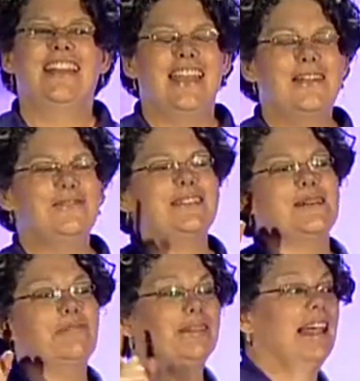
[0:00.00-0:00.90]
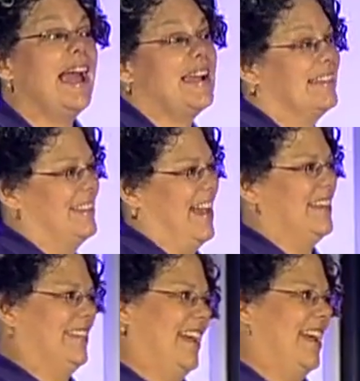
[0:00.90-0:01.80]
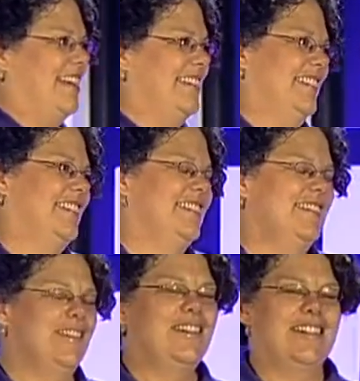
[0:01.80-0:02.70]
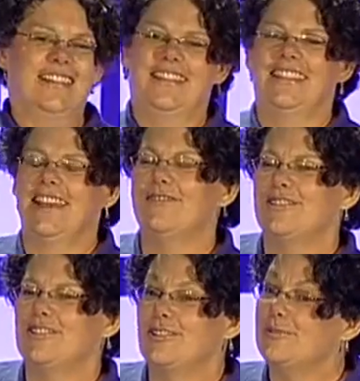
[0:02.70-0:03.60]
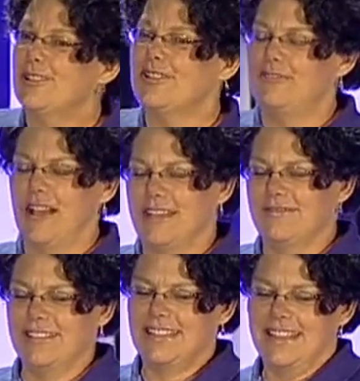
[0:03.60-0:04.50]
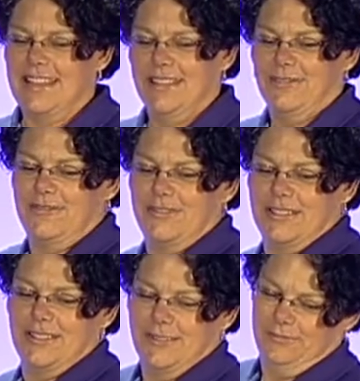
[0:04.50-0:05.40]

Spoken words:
it was a blast that day. That was so much fun. It was a gift.